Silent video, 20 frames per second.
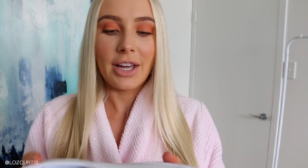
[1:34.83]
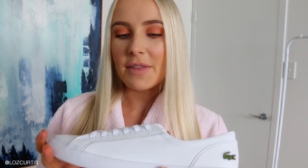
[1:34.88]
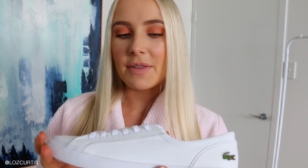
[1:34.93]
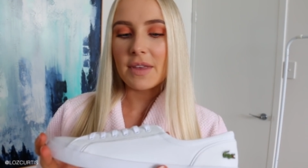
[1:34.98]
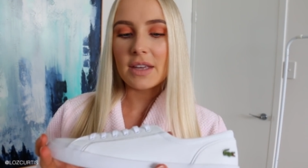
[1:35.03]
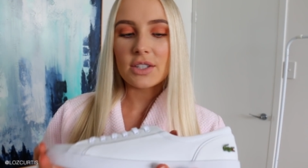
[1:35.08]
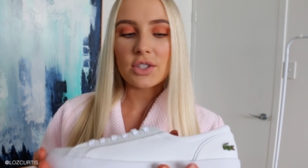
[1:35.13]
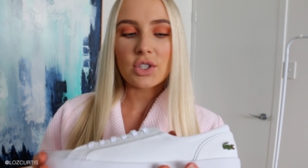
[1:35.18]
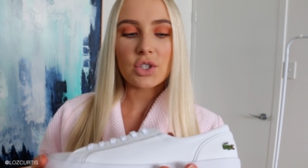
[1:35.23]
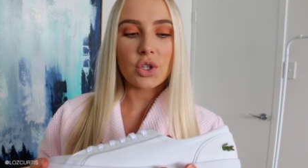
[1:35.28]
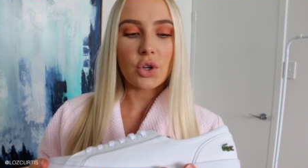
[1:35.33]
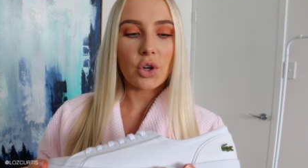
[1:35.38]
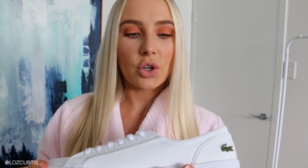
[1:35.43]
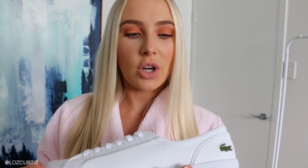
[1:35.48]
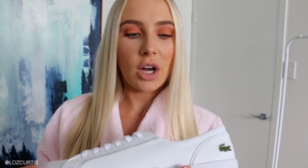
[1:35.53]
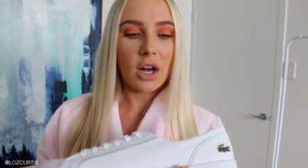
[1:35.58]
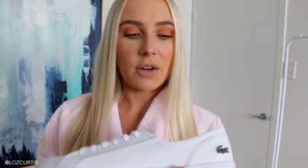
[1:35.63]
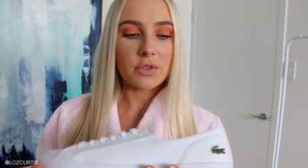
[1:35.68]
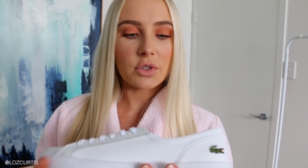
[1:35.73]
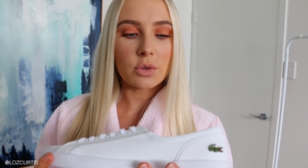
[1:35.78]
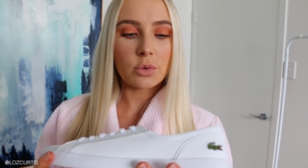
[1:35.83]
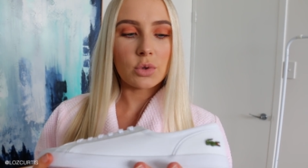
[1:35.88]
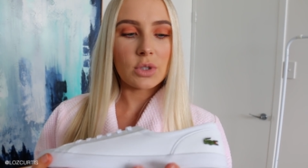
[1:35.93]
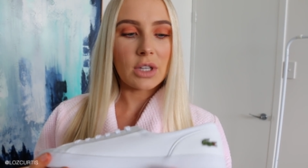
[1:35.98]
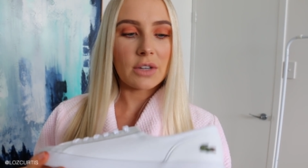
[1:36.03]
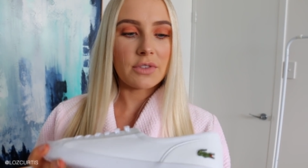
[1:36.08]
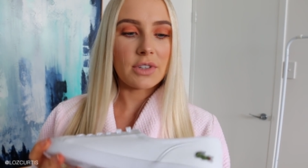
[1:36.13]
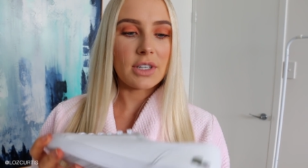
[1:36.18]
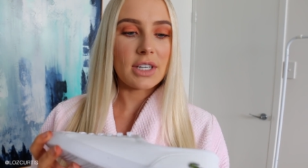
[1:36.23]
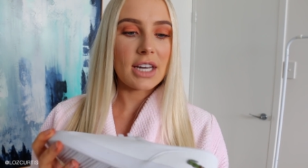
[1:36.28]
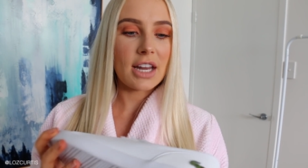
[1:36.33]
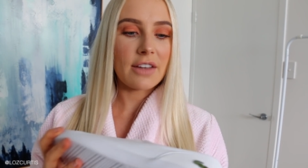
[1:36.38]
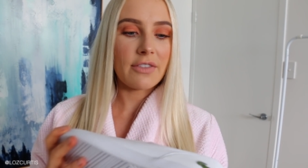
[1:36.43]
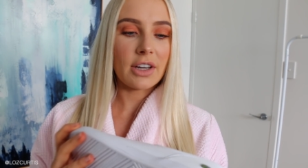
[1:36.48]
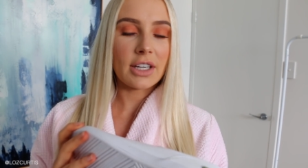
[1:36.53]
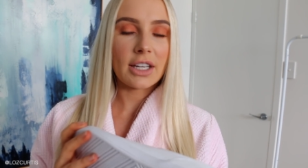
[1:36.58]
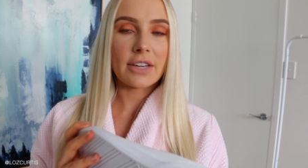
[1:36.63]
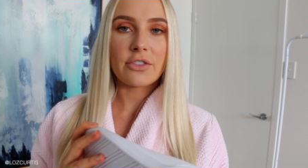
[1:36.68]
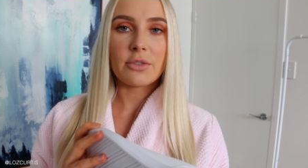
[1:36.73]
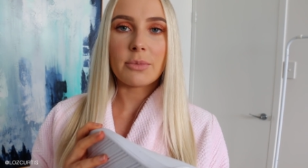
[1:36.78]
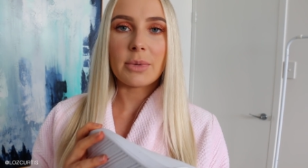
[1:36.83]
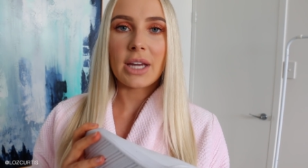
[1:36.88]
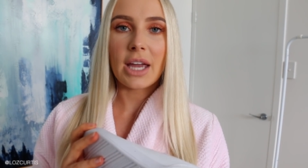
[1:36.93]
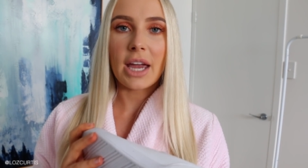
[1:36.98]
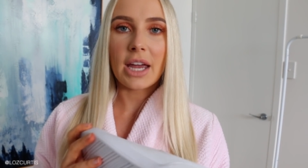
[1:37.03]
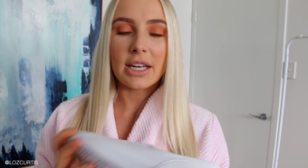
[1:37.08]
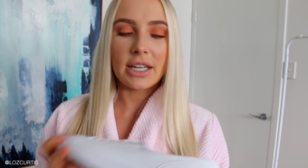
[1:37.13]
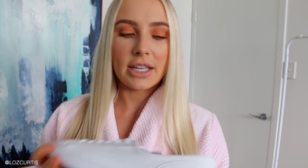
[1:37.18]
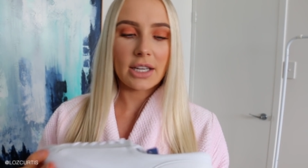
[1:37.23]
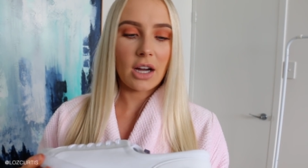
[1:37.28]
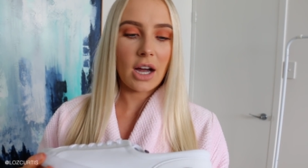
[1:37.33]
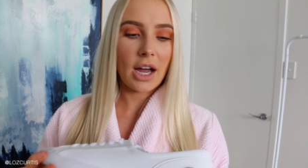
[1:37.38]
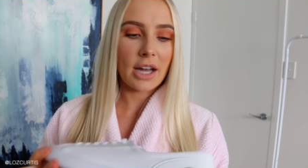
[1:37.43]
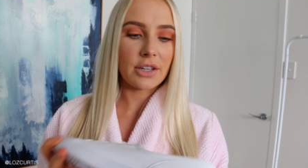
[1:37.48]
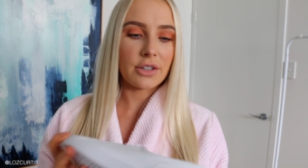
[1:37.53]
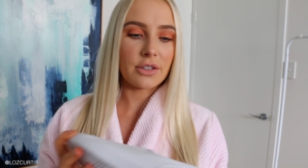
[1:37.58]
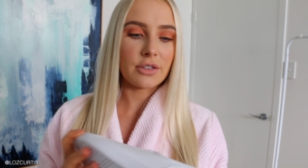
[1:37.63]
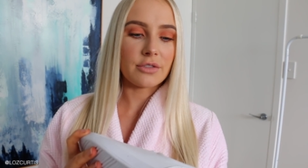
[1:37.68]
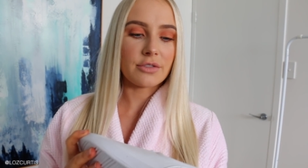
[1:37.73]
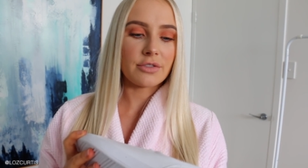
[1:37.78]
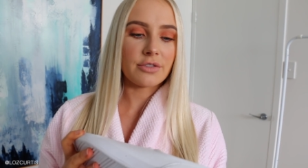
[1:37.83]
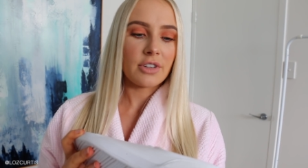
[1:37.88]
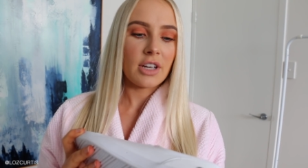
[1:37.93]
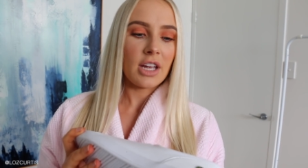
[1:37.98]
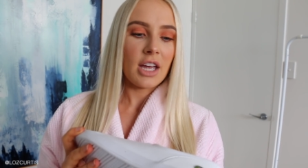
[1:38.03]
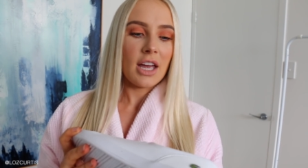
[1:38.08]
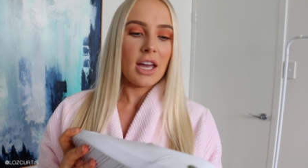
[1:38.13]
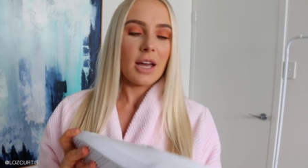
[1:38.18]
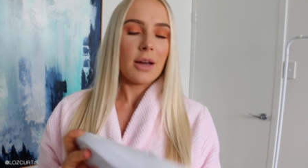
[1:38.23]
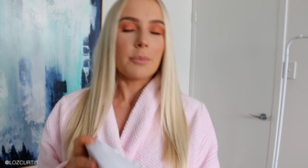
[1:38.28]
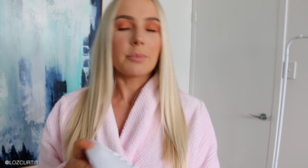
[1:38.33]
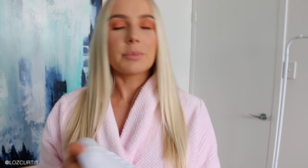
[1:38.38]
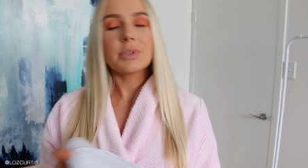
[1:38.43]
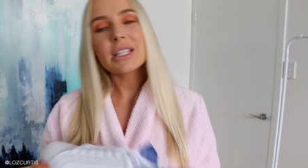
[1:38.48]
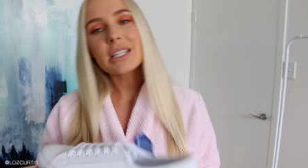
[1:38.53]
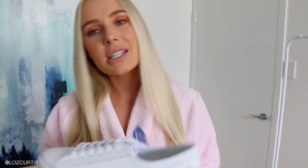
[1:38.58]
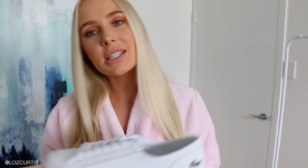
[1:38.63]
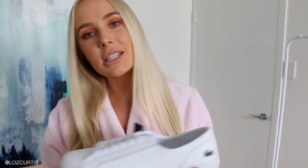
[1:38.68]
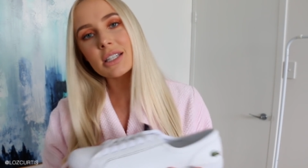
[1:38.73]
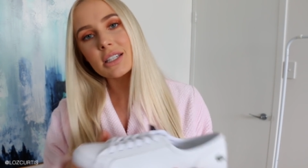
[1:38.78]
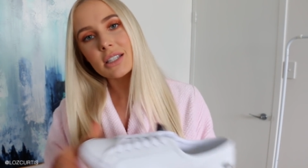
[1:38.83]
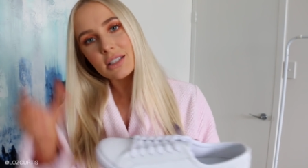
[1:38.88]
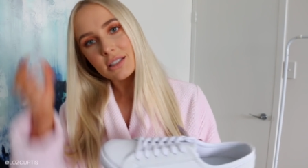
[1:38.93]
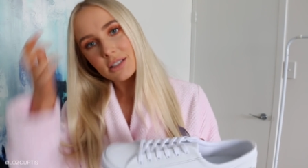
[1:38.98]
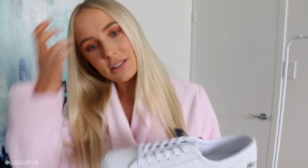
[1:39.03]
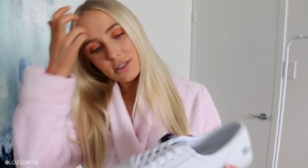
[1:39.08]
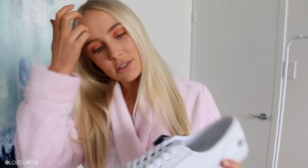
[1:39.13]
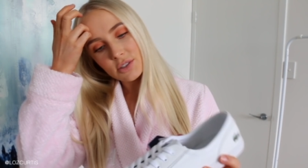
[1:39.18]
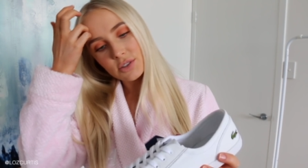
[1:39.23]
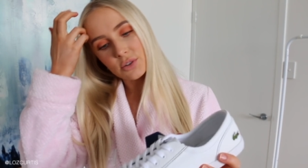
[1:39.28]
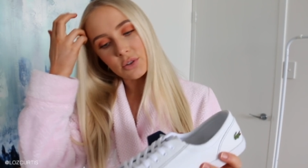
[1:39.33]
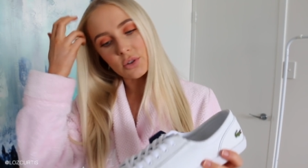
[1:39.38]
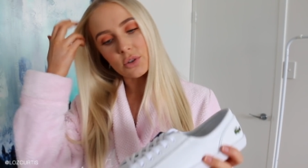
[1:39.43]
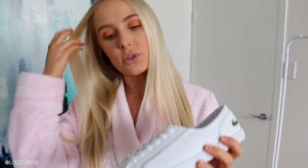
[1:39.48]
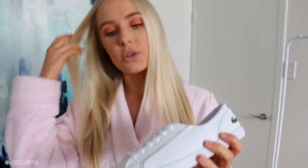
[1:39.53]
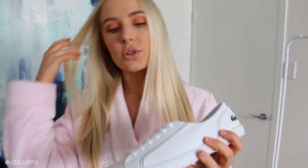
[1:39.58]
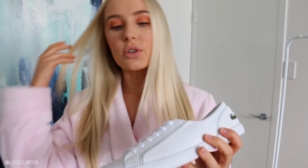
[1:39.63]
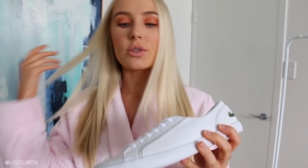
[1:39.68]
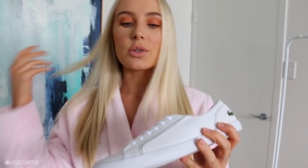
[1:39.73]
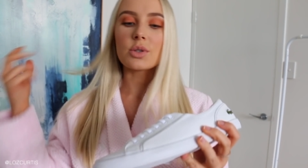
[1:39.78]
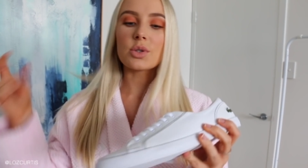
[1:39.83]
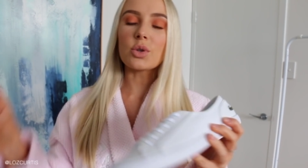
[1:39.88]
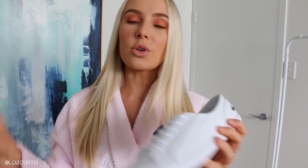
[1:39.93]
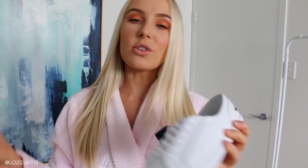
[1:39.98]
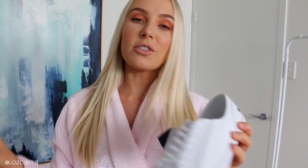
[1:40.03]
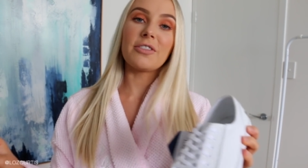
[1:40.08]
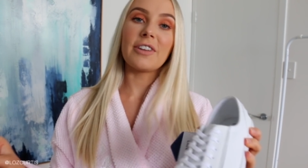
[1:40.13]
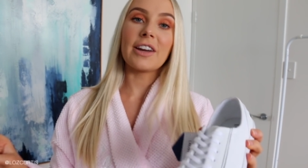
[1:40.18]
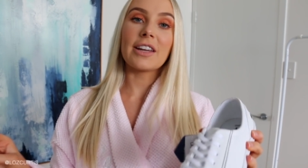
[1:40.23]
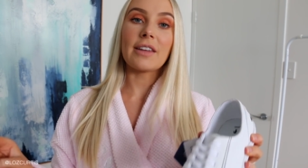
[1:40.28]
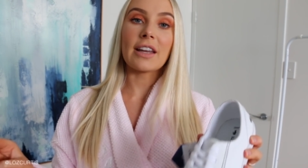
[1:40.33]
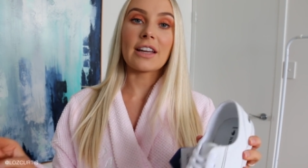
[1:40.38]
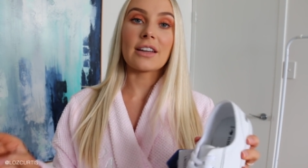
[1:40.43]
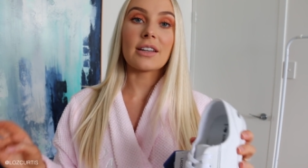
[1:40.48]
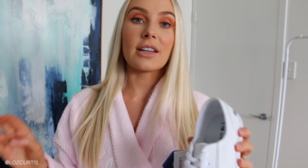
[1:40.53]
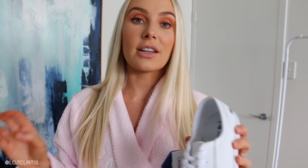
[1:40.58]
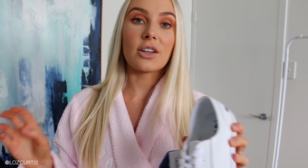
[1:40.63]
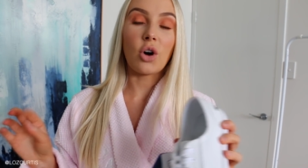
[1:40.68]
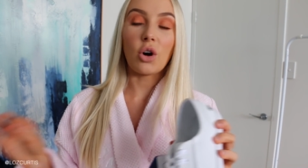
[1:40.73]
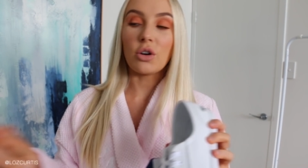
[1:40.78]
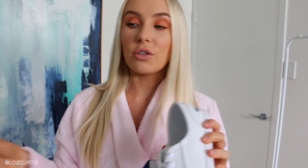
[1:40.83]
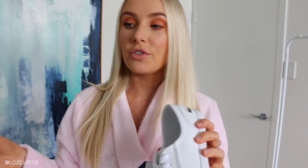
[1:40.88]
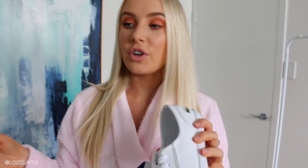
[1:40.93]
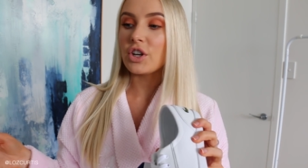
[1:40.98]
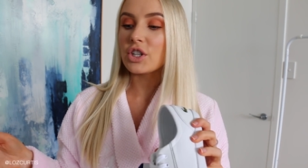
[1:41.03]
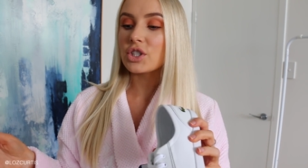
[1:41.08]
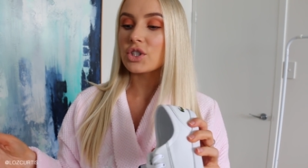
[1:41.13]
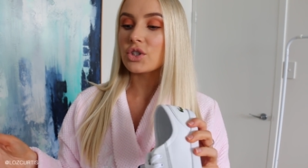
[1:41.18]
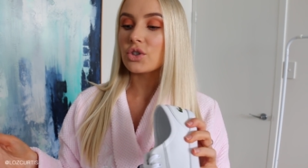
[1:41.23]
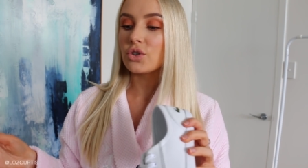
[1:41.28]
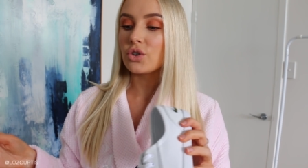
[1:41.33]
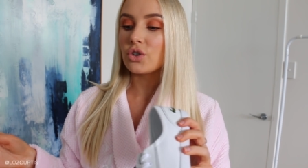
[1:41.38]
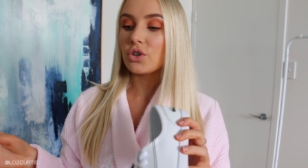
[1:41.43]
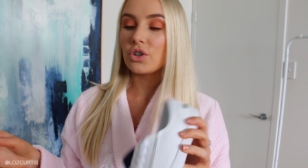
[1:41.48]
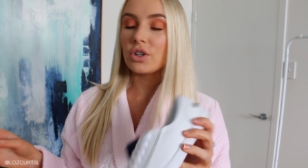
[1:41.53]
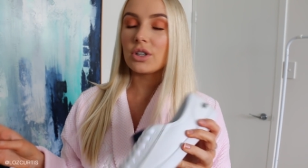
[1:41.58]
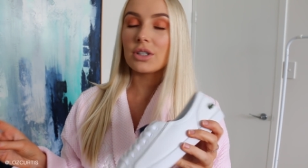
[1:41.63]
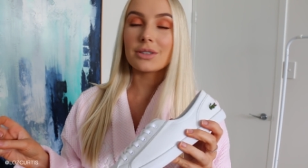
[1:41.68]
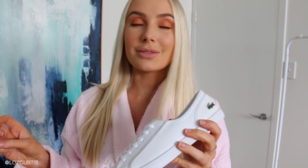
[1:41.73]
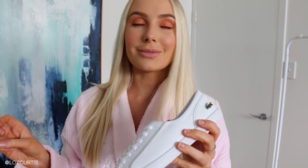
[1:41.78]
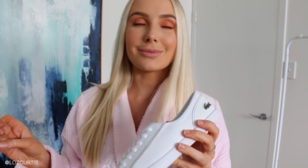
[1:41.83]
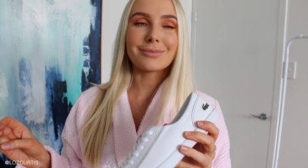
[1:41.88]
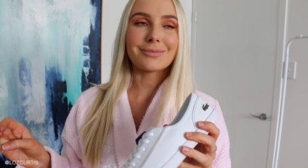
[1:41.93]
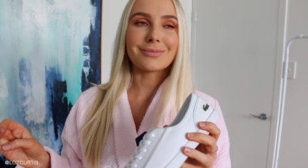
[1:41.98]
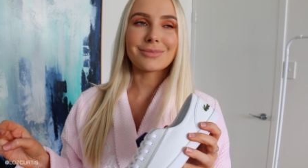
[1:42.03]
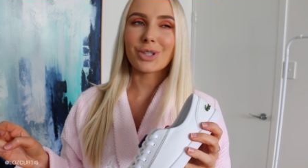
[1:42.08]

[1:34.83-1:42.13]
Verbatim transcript: And they're so comfortable. They've never given me any kind of blisters or sore feet like Converse do.